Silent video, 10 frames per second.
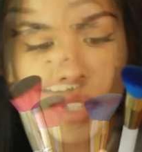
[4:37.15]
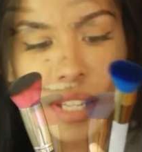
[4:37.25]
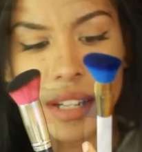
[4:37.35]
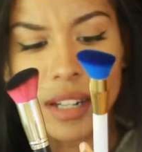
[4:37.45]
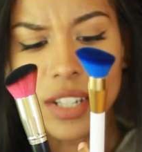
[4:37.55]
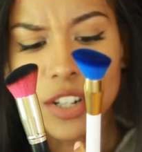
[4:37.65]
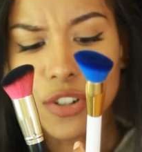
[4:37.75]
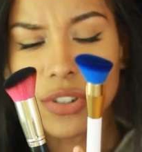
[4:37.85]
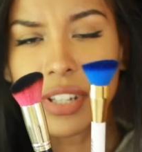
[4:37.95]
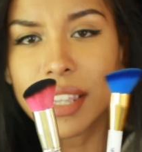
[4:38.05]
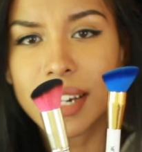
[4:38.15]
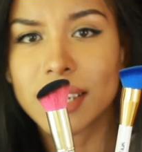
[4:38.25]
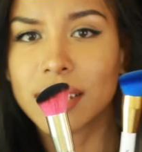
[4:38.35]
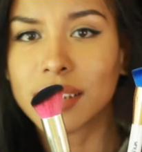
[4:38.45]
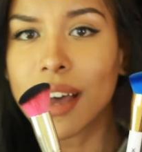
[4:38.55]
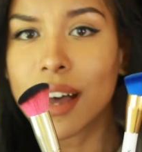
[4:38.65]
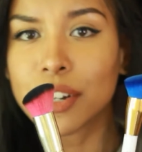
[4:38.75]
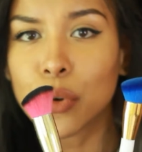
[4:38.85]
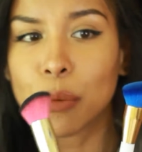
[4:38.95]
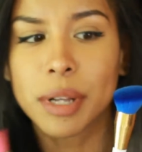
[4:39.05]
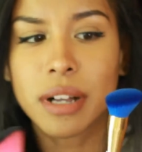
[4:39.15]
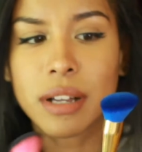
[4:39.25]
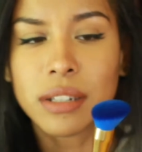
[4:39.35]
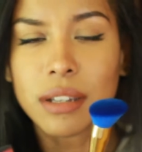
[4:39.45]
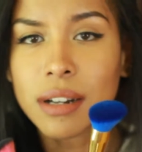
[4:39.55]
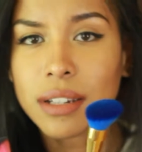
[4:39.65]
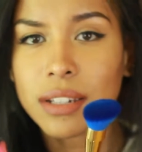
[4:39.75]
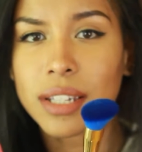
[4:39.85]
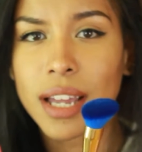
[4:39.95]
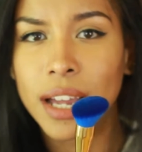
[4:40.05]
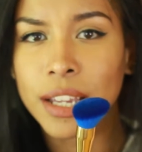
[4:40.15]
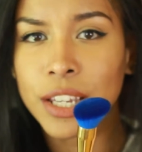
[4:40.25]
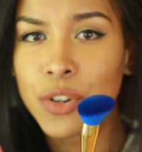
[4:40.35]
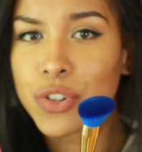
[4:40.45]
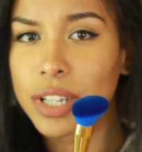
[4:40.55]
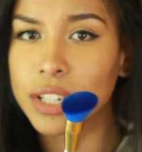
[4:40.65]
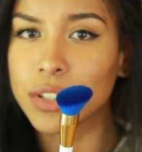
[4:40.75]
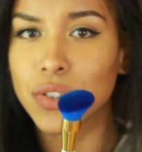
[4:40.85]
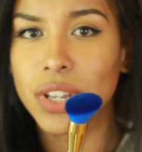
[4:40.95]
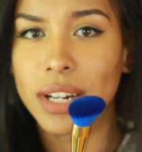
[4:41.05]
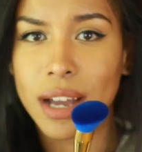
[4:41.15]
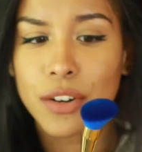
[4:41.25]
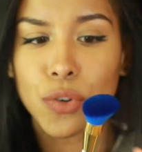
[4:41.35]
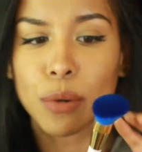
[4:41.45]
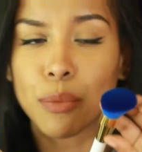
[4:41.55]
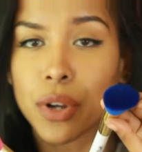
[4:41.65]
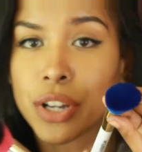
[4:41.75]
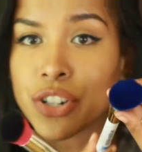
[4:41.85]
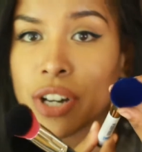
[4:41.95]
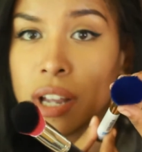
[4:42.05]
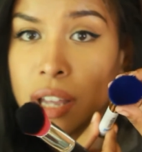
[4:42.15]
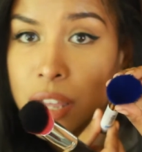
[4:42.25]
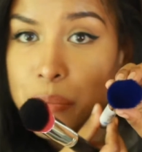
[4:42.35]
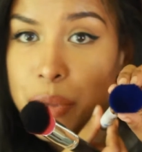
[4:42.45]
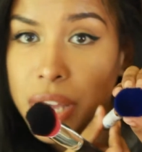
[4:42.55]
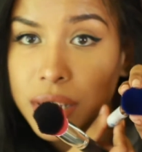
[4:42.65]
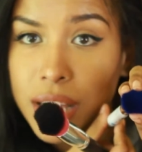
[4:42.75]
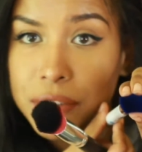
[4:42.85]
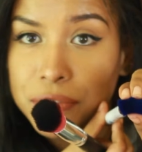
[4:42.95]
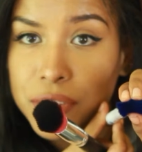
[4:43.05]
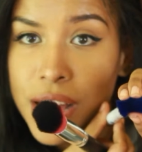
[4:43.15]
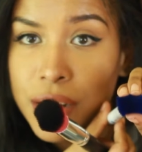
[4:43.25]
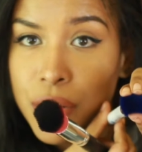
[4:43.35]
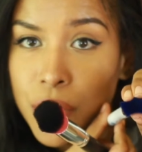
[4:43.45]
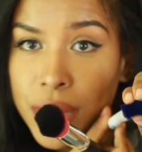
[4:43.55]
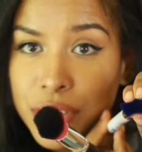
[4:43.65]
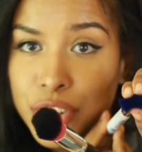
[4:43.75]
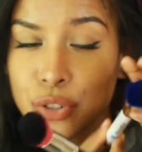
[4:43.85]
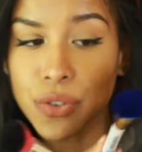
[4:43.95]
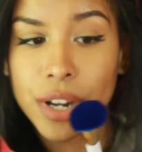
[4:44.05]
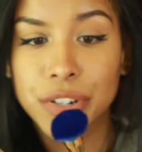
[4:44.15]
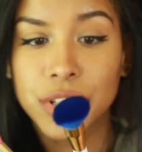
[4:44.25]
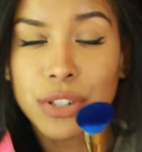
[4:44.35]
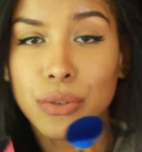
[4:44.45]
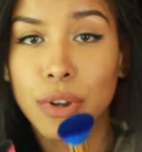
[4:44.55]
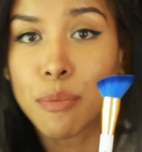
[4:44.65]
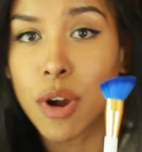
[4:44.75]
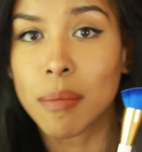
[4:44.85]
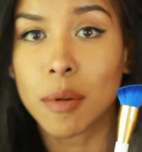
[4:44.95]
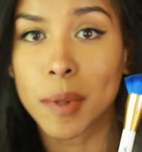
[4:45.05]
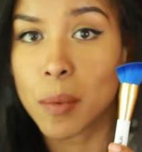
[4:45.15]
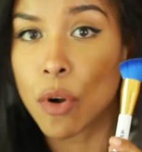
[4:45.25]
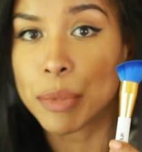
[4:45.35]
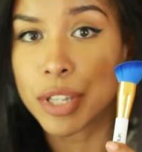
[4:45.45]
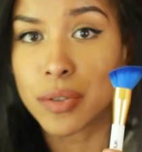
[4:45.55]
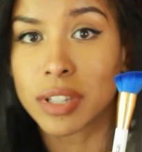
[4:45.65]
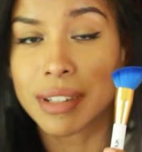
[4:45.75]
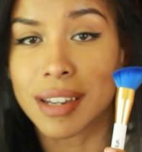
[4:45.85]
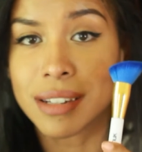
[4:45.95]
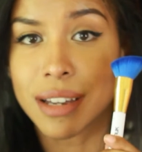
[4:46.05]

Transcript: it is interesting that it says contour because honestly, I usually associate a contouring brush being a lot flatter going in this direction, so I probably won't be using this as a